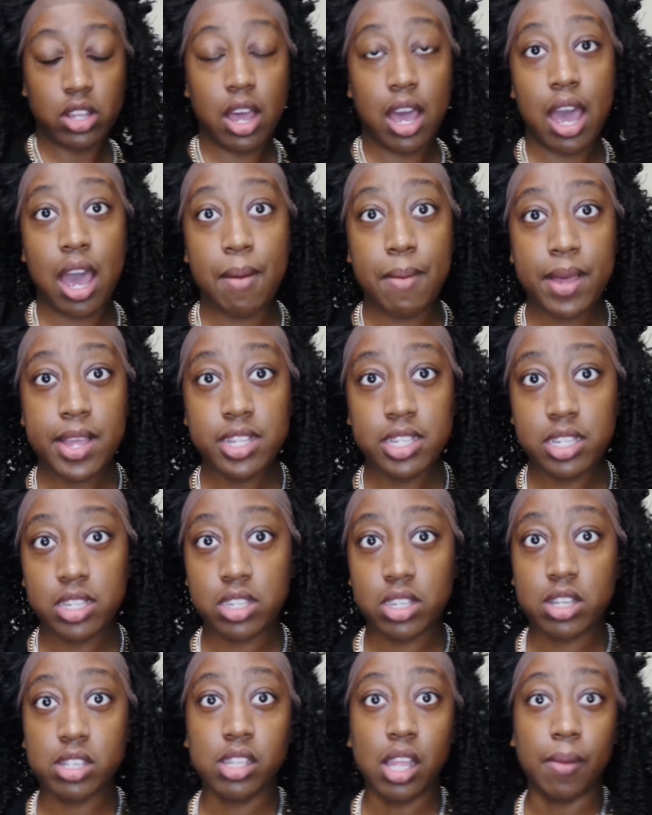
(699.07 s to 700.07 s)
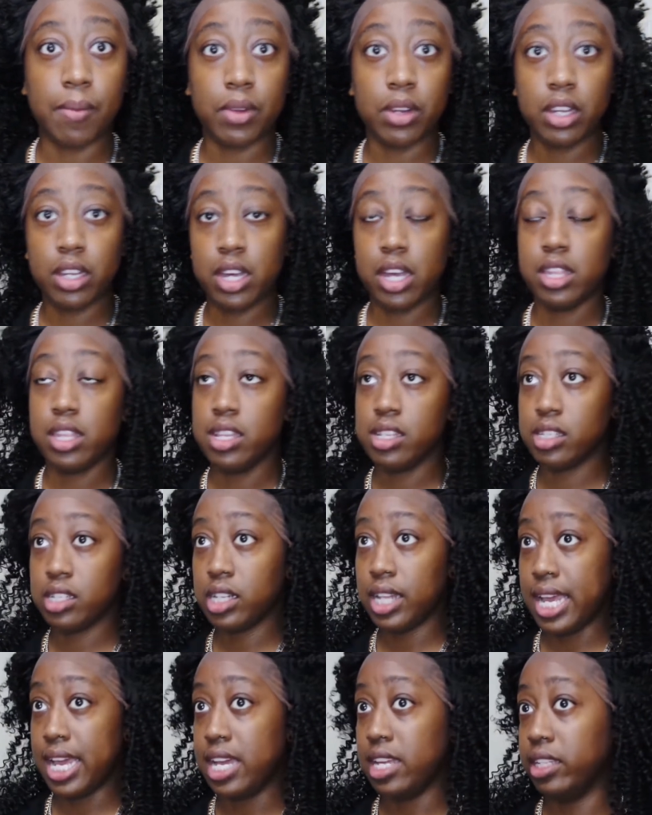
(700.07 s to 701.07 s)
so I have my scissors. I'm going to cut this
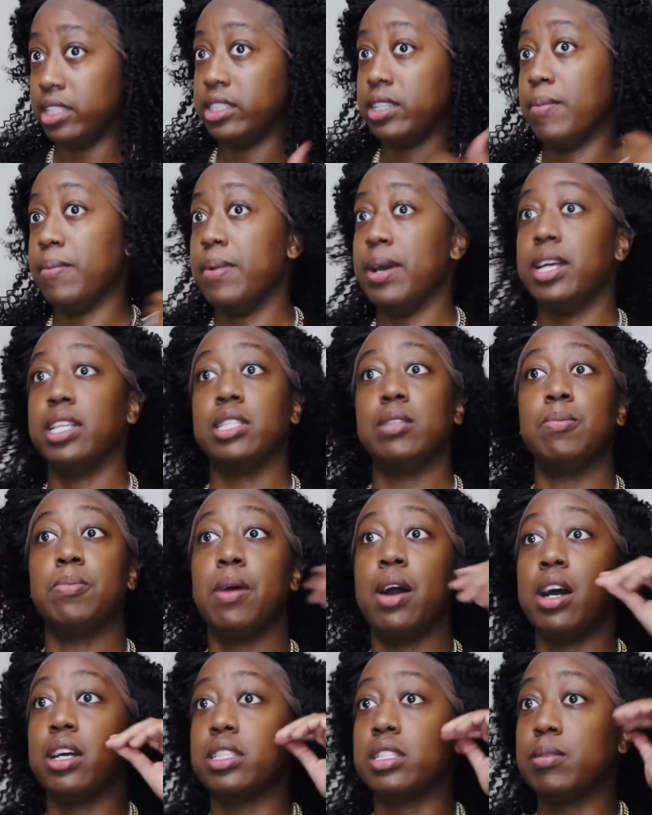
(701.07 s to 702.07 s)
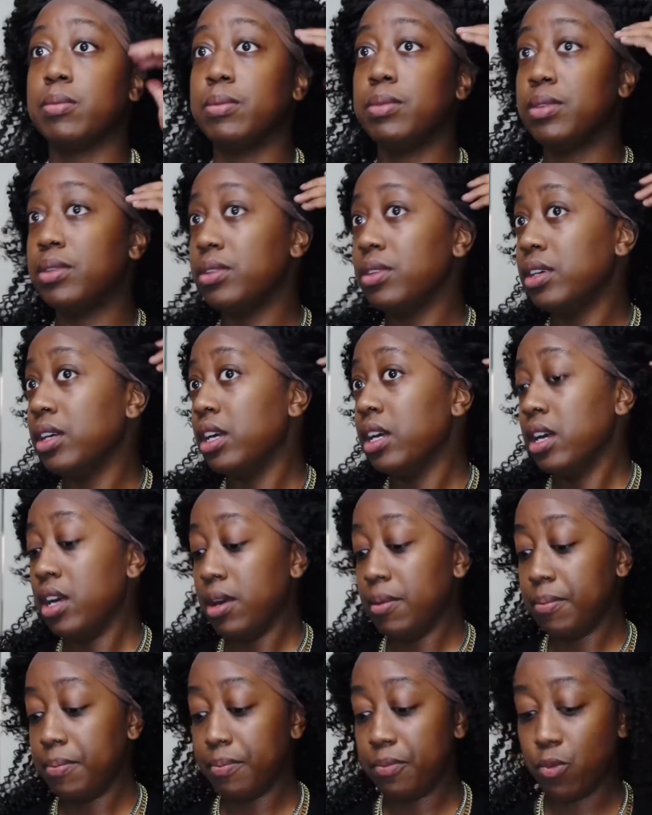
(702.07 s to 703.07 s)
lace the best possible
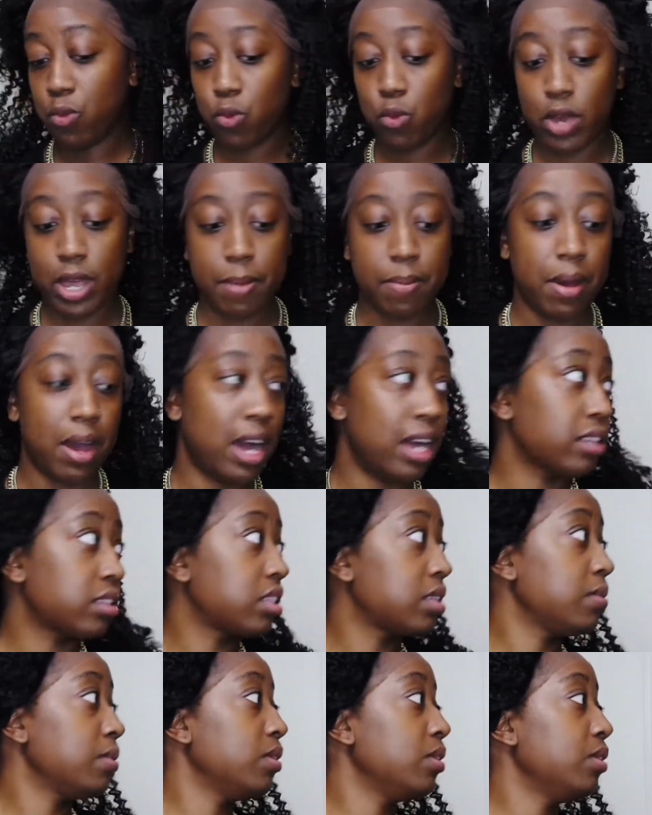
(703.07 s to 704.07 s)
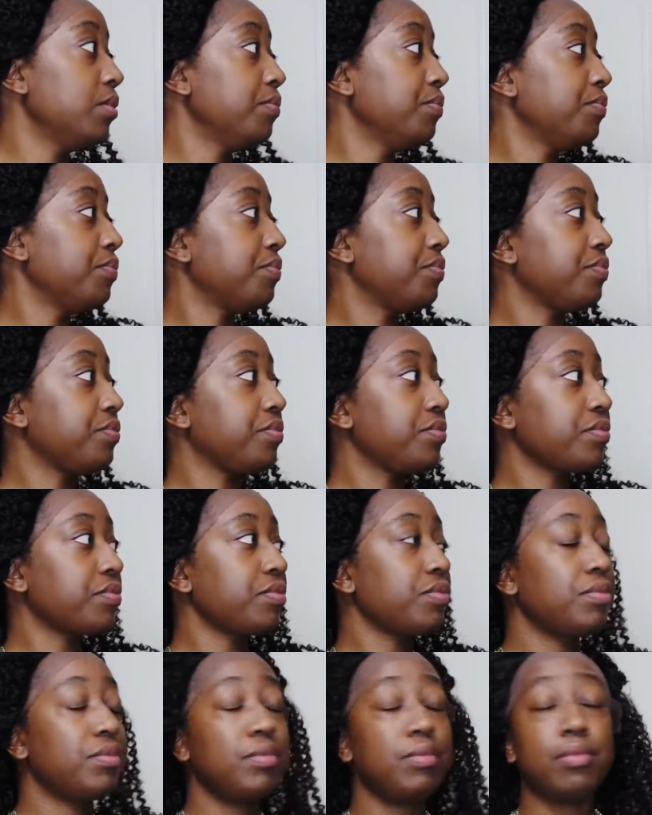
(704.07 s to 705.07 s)
way possible
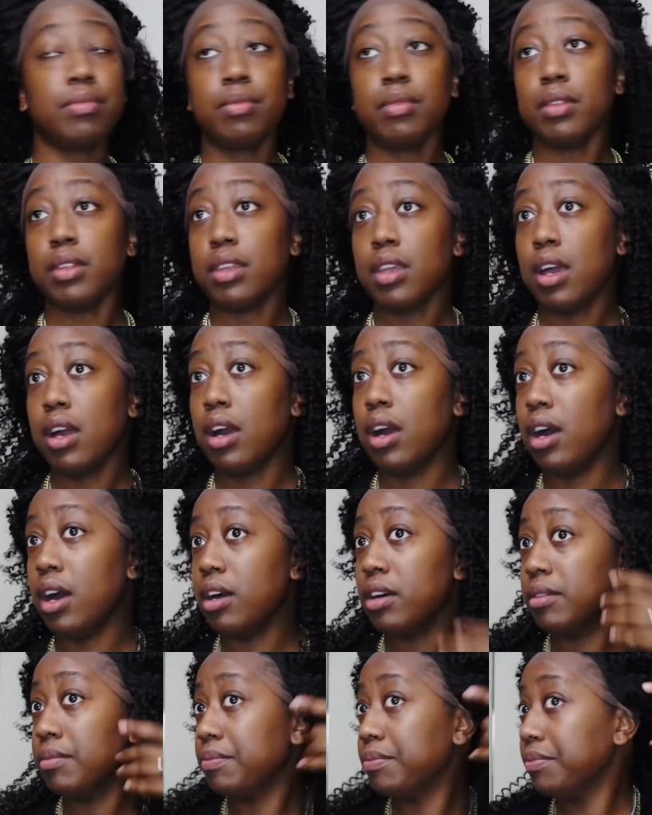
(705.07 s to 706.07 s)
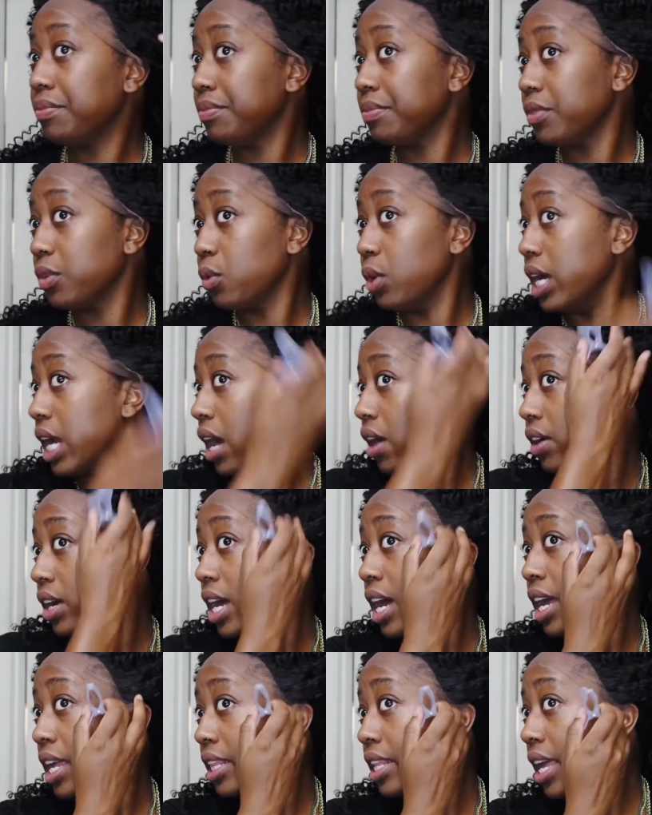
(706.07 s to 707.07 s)
um, without
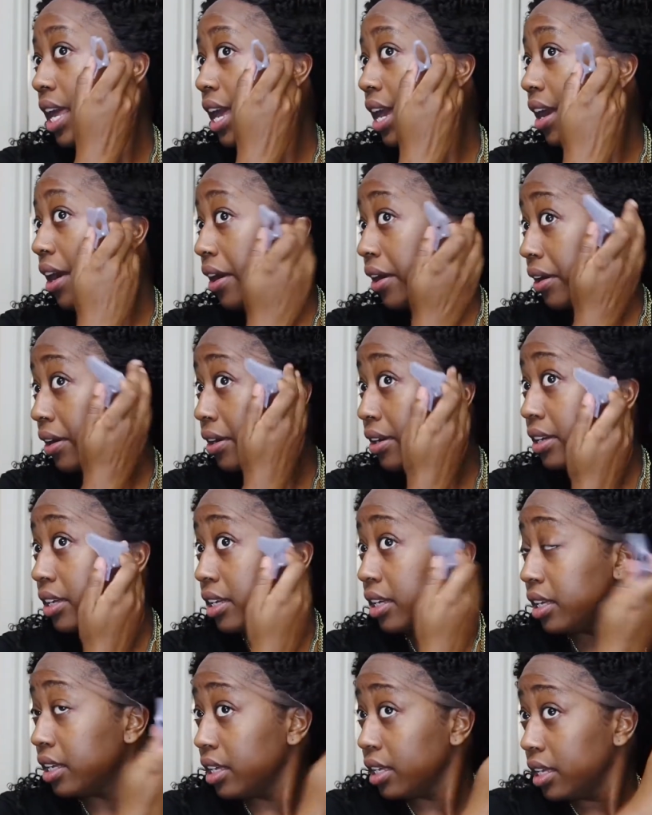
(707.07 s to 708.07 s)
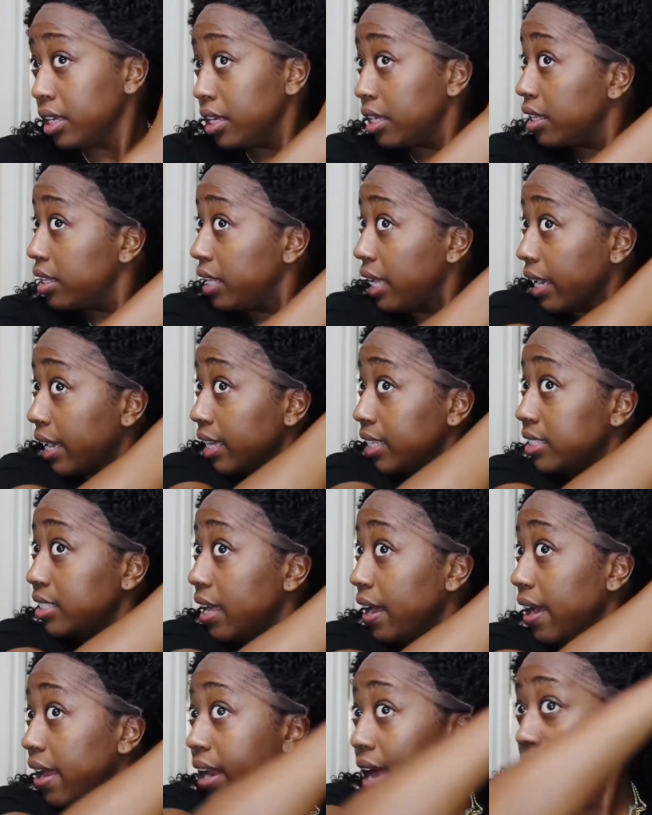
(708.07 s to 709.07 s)
cutting the hair. Like I
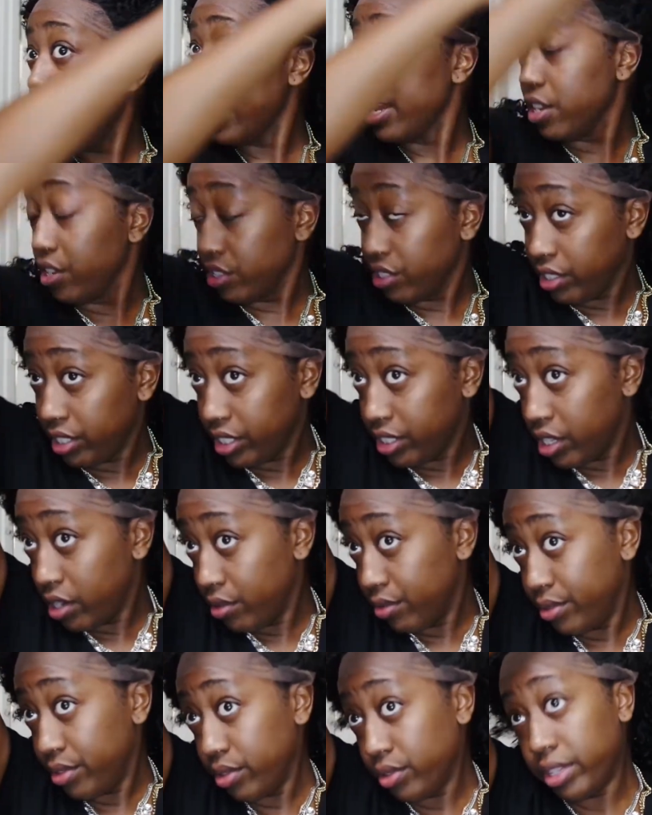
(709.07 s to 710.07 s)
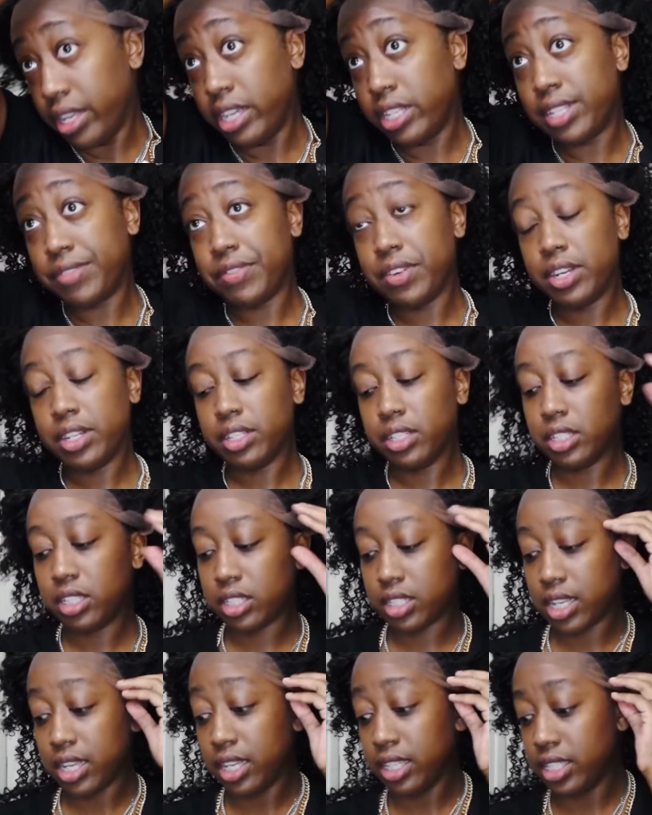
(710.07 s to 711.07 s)
said, I usually don't do lace
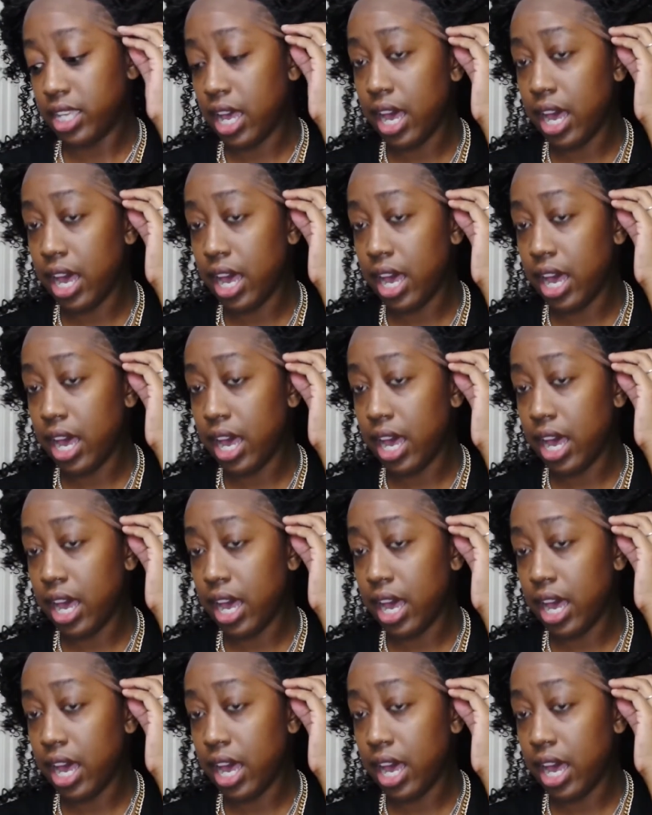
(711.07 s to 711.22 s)
fronts because